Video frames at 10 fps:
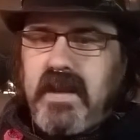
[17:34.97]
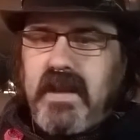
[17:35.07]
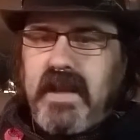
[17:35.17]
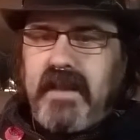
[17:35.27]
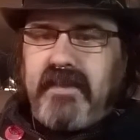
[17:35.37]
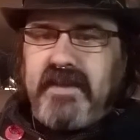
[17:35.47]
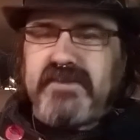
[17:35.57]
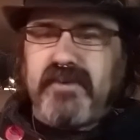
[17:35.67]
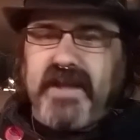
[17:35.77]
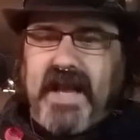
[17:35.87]
And
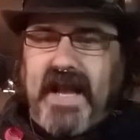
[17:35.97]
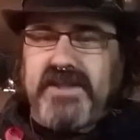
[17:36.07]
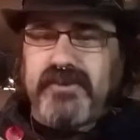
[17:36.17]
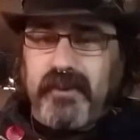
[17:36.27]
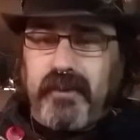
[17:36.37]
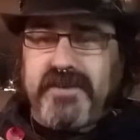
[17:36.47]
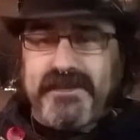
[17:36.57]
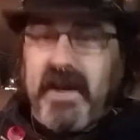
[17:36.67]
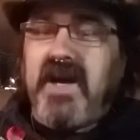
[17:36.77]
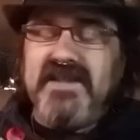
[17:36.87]
these were the actual
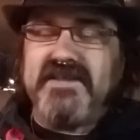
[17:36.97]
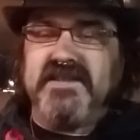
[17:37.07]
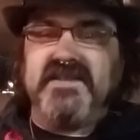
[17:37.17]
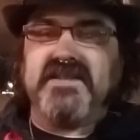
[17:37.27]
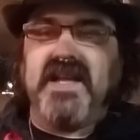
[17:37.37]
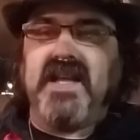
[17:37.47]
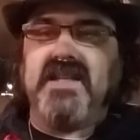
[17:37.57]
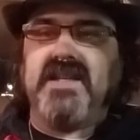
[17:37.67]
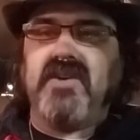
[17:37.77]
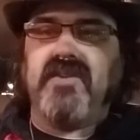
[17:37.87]
responses,
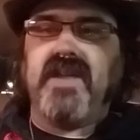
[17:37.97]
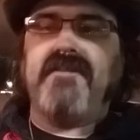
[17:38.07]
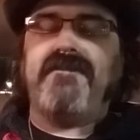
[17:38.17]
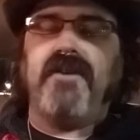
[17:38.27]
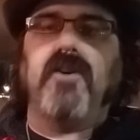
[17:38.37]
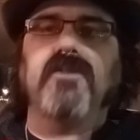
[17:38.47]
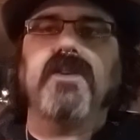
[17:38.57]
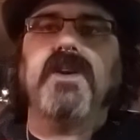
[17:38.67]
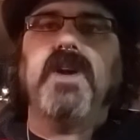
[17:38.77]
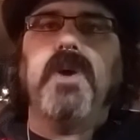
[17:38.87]
that, they felt
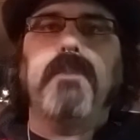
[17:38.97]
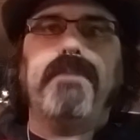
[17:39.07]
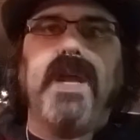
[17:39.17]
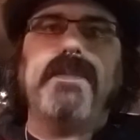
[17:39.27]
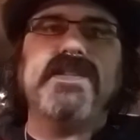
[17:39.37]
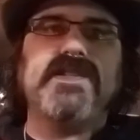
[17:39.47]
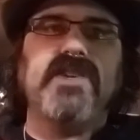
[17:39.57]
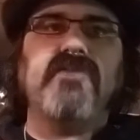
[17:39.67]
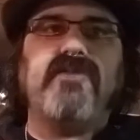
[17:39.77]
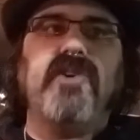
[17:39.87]
babies
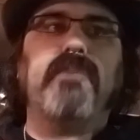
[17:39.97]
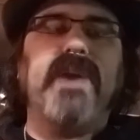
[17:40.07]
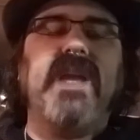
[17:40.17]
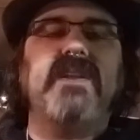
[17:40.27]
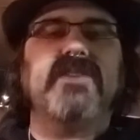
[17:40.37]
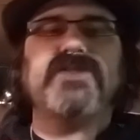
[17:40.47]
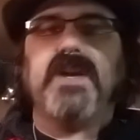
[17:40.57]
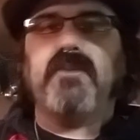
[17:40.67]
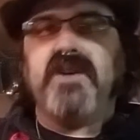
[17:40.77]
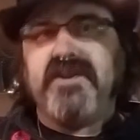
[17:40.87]
didn't feel pain the
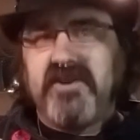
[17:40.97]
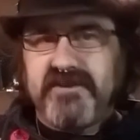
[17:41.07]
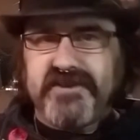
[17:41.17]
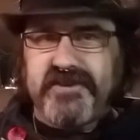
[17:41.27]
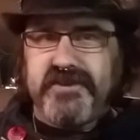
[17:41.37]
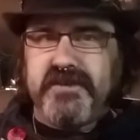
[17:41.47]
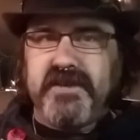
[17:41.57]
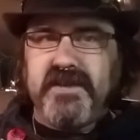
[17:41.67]
same way adults do.